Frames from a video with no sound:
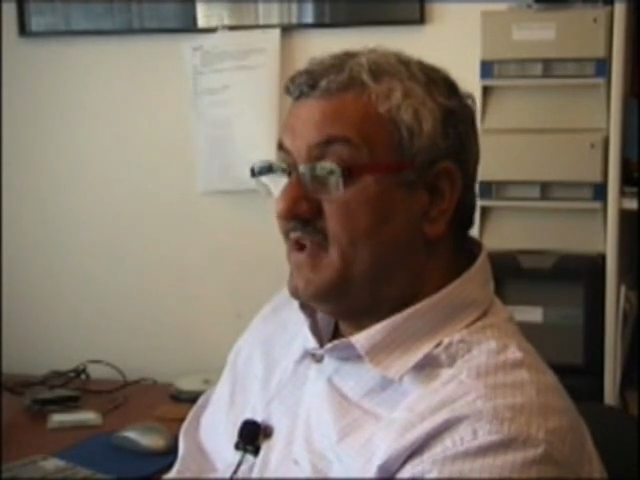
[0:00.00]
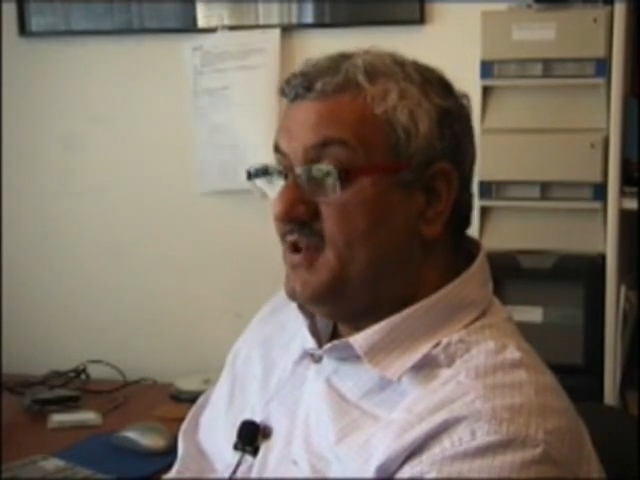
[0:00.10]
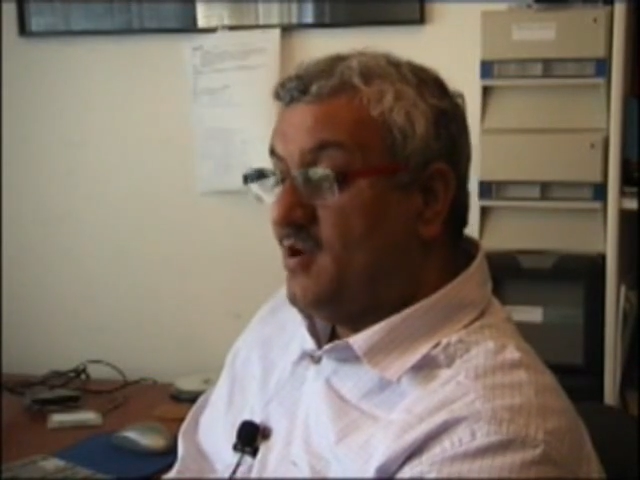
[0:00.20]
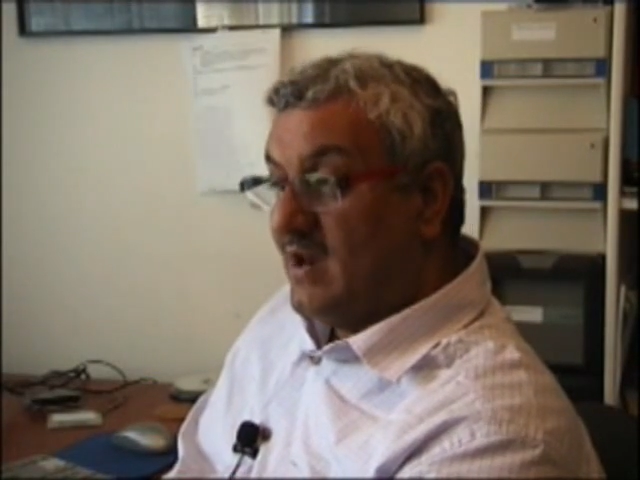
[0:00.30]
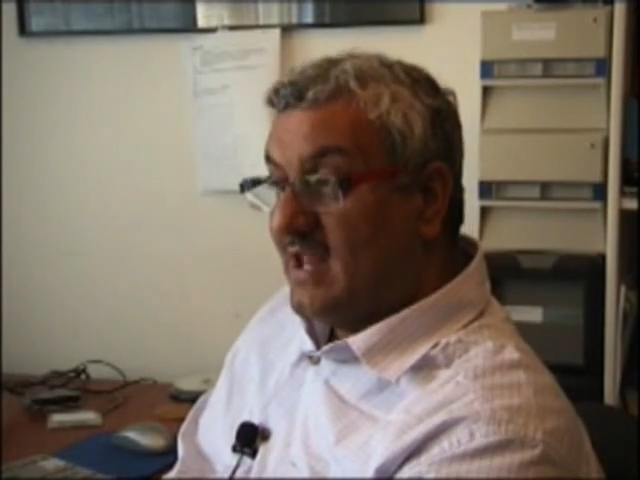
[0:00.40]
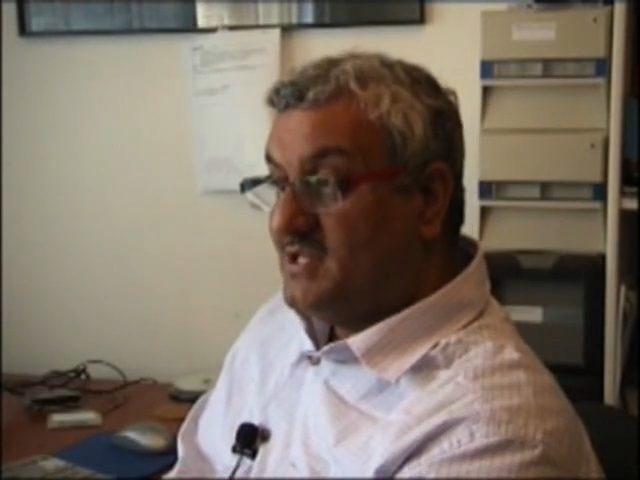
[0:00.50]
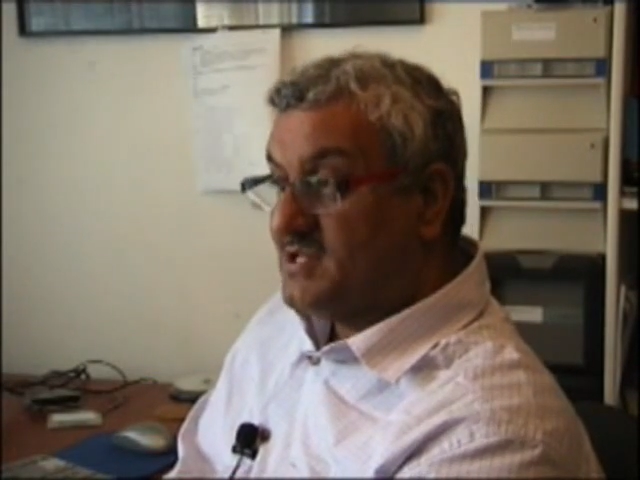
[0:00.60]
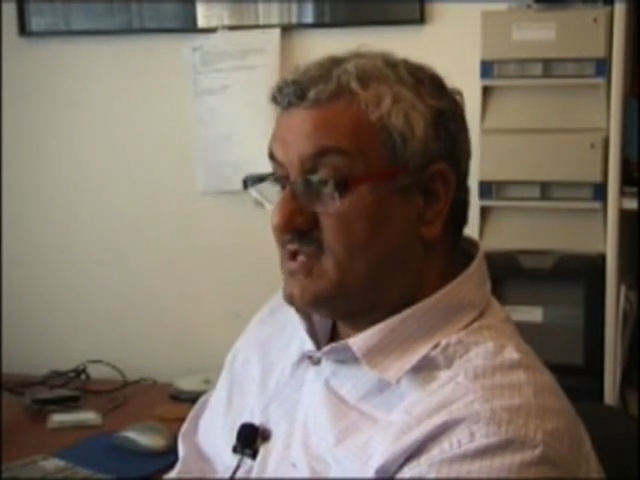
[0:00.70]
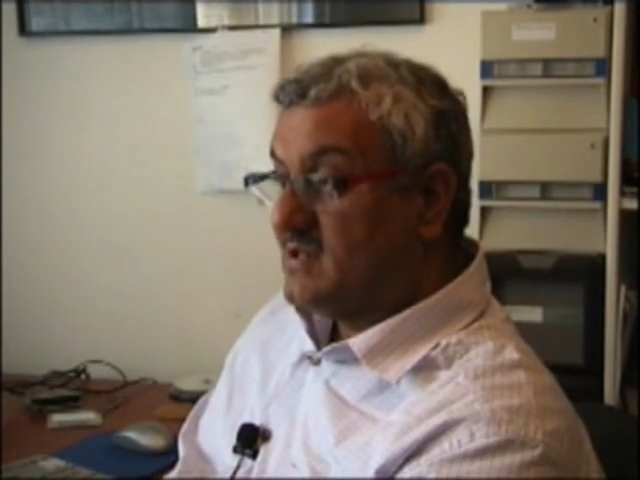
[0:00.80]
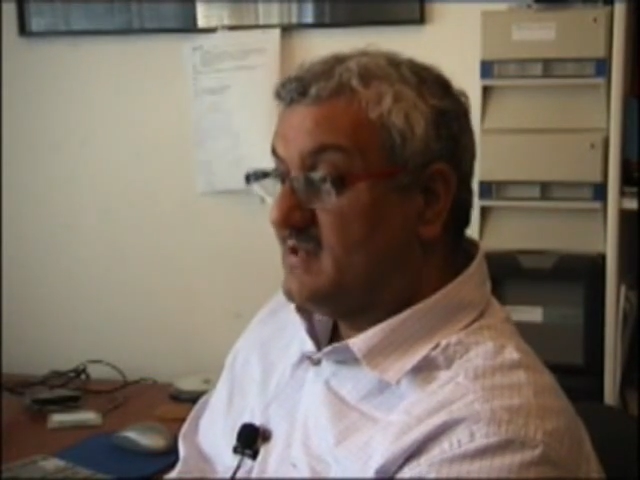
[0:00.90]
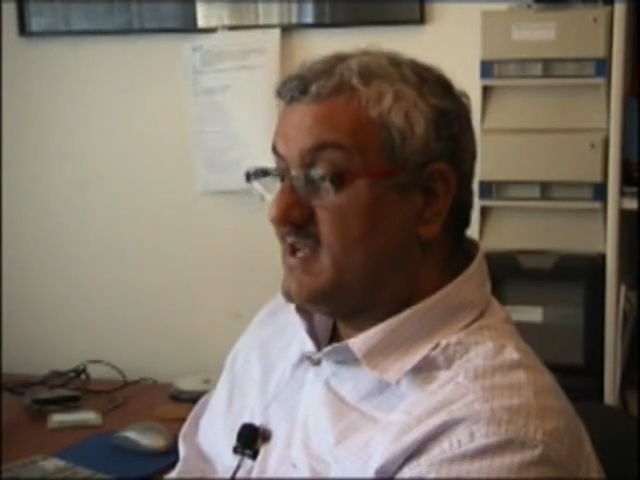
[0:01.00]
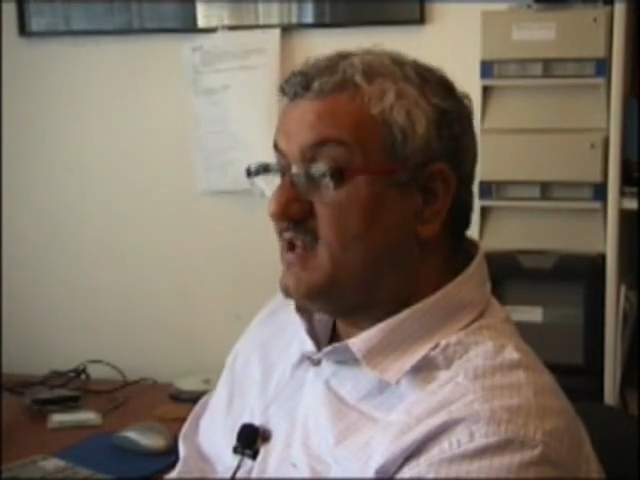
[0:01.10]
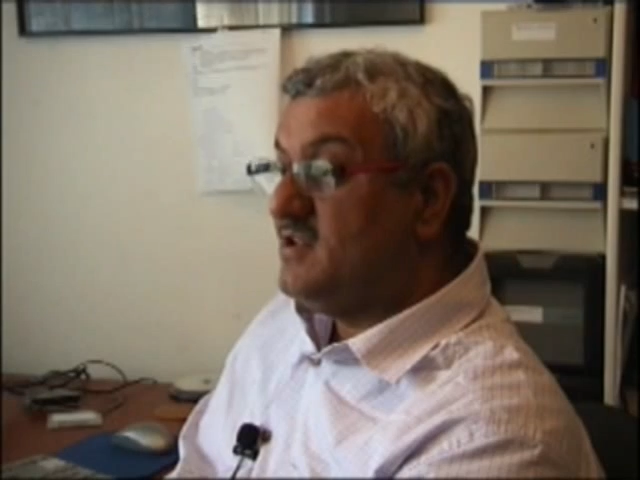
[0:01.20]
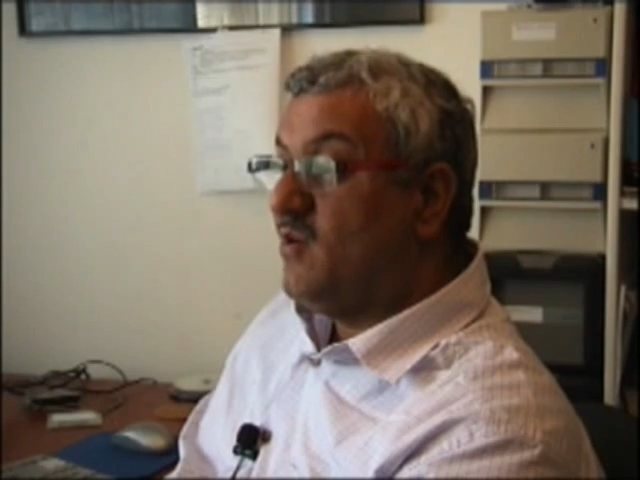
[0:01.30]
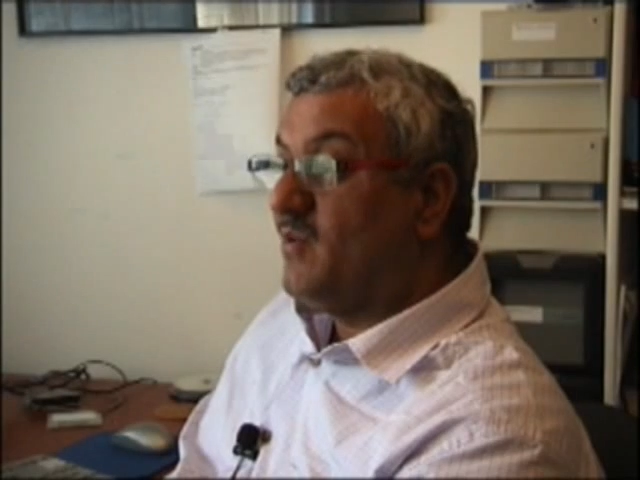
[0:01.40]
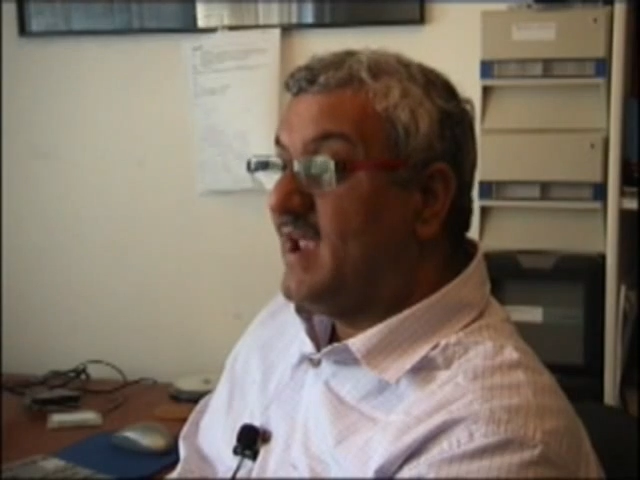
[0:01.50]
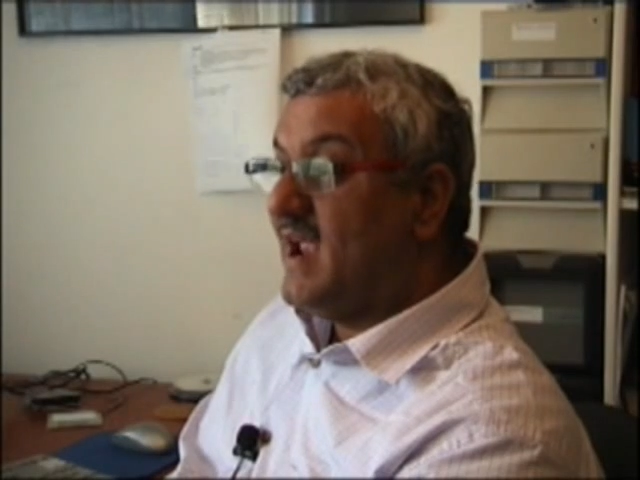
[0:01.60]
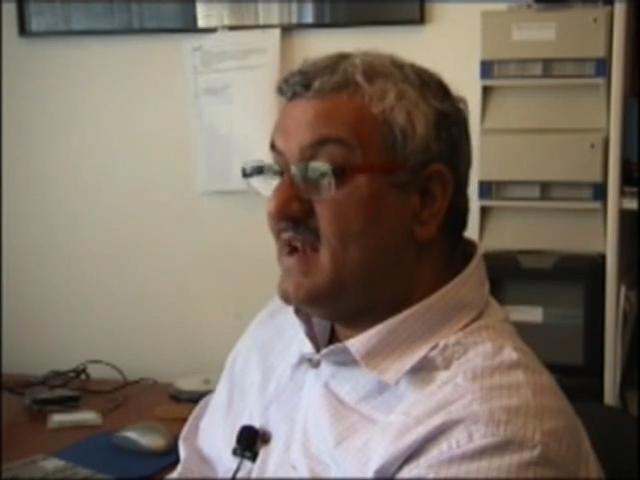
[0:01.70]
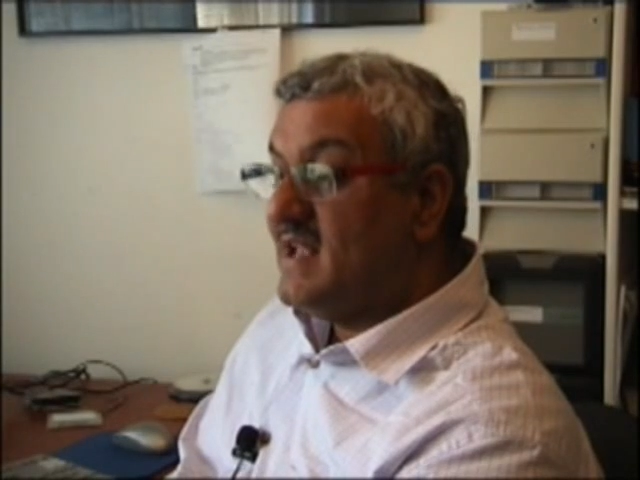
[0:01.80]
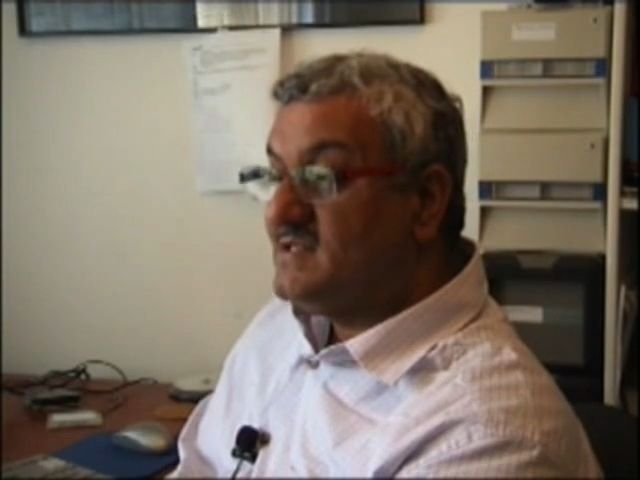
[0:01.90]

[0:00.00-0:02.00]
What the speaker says: the knowledge that you have gained